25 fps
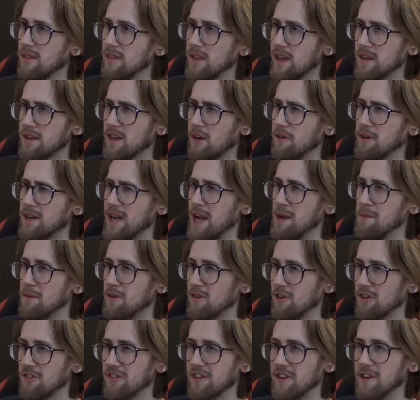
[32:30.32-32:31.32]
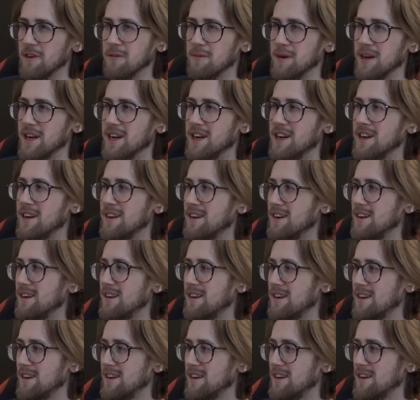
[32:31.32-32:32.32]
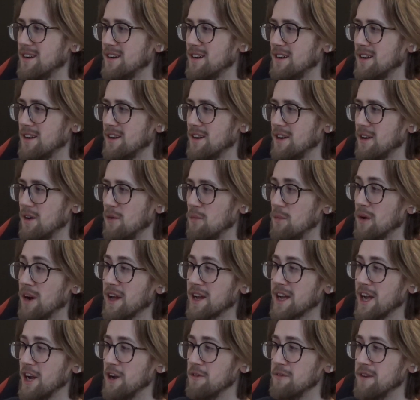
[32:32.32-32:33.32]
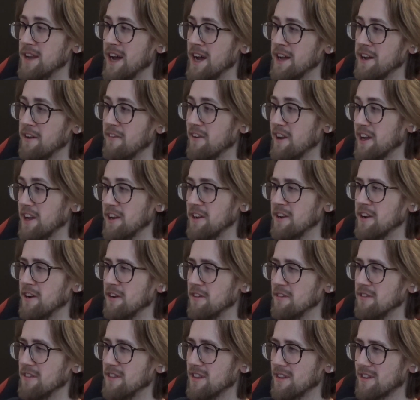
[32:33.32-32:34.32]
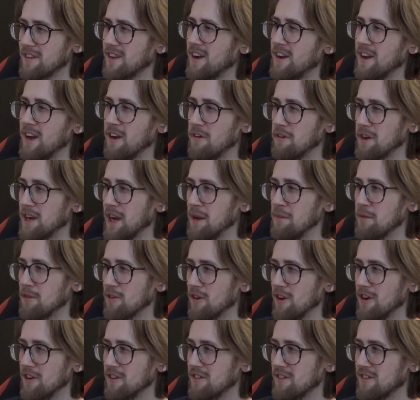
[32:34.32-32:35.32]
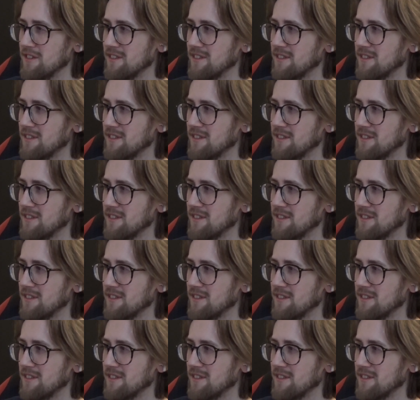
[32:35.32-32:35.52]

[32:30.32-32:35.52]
that's how it came across a little bit. When I get over Dan, I'll let you know. That's kind of how it came across.